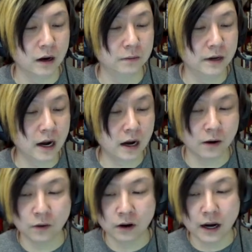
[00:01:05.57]
Oh
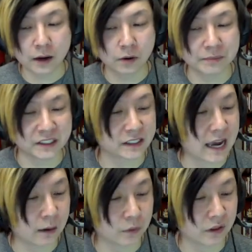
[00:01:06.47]
no! I don't want to be
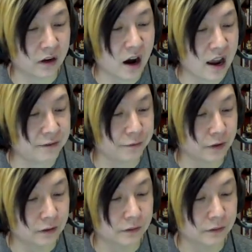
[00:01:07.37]
stabbed with a knife.